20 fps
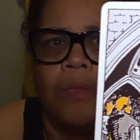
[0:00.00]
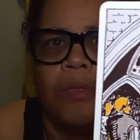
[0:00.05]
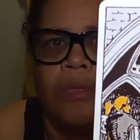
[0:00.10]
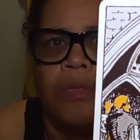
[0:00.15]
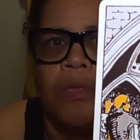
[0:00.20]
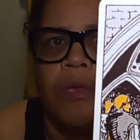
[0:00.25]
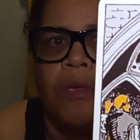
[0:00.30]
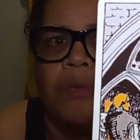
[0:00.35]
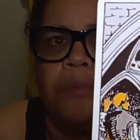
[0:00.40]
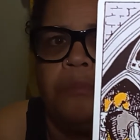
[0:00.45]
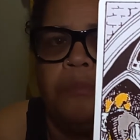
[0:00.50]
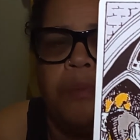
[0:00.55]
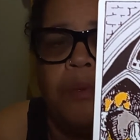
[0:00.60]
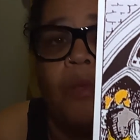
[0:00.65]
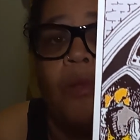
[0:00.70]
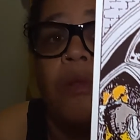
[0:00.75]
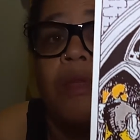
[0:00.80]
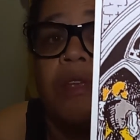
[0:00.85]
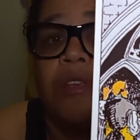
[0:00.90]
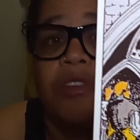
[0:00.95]
the
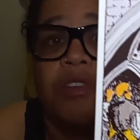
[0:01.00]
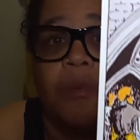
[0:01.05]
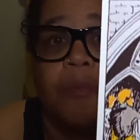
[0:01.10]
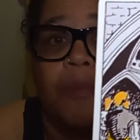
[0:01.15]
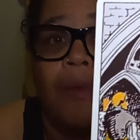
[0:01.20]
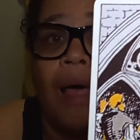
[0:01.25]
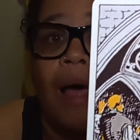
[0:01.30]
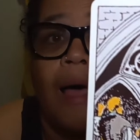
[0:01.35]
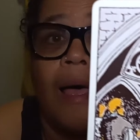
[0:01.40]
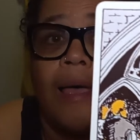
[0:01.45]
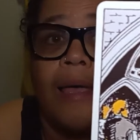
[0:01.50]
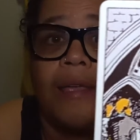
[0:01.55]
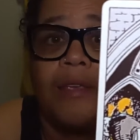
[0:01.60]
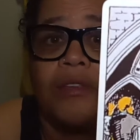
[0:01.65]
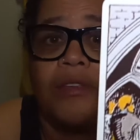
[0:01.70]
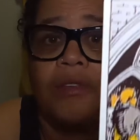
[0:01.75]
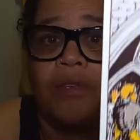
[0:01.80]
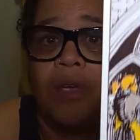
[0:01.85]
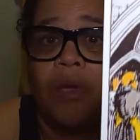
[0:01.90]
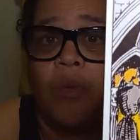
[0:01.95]
building
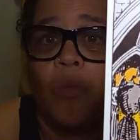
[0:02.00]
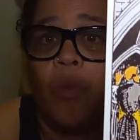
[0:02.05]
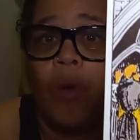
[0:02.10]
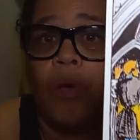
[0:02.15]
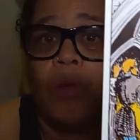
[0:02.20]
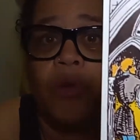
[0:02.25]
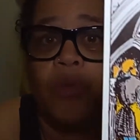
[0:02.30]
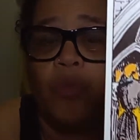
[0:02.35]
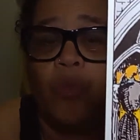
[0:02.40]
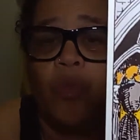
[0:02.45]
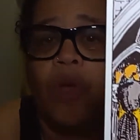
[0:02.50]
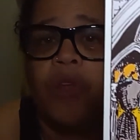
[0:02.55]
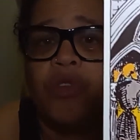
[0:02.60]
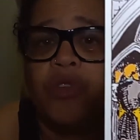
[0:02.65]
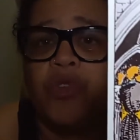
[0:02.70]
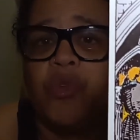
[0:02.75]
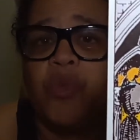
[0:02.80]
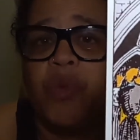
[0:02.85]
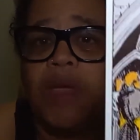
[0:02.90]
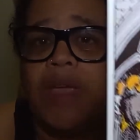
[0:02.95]
supplies. Like,
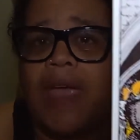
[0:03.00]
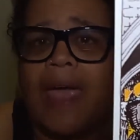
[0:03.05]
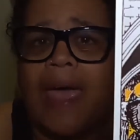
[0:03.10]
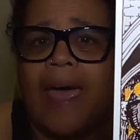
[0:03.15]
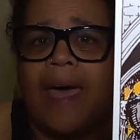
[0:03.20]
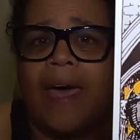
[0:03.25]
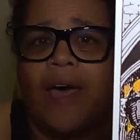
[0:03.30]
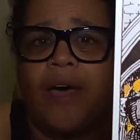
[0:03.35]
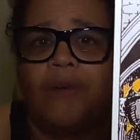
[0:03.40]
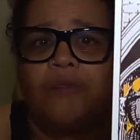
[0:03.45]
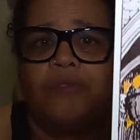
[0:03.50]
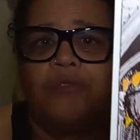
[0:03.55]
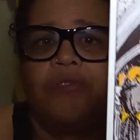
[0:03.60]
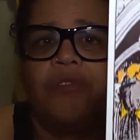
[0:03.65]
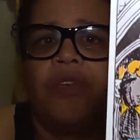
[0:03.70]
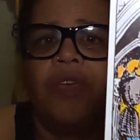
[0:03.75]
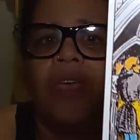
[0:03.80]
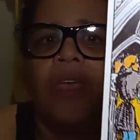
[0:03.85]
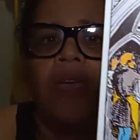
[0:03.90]
what do we have